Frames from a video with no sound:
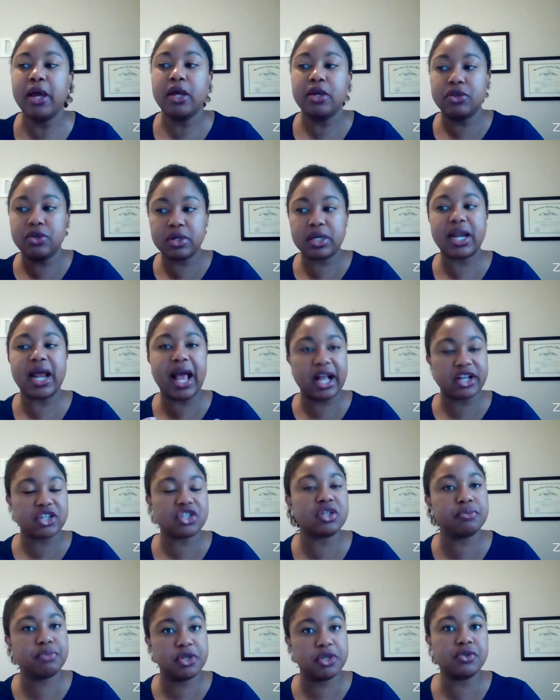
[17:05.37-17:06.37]
You could
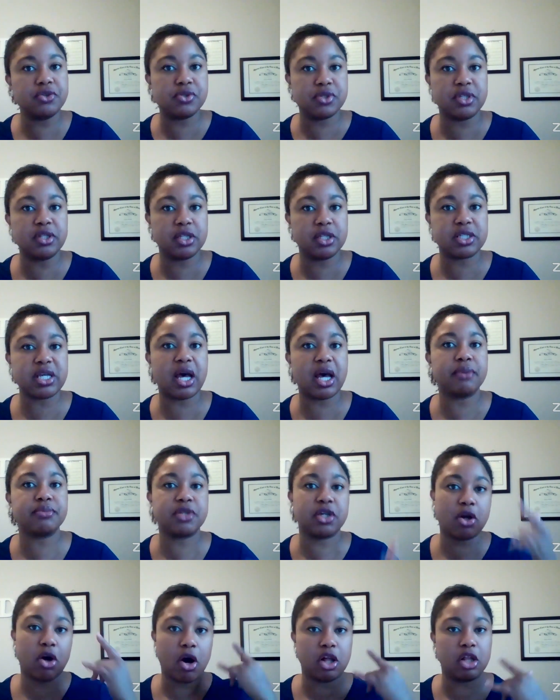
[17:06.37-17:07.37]
actually be using the time to
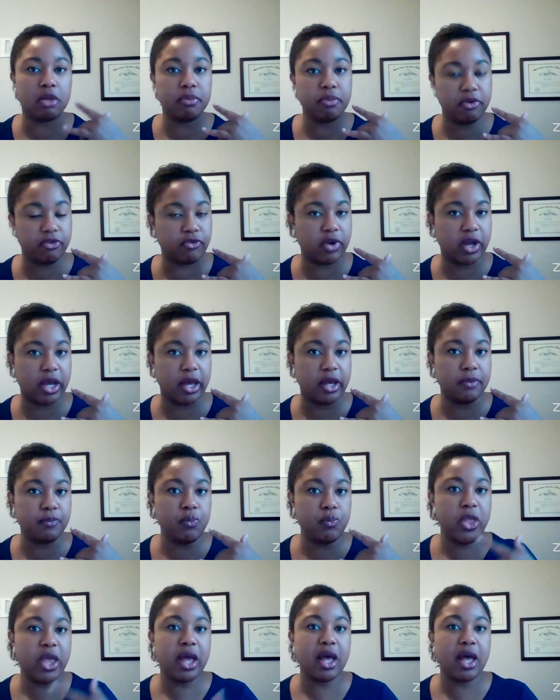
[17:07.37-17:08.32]
call up a friend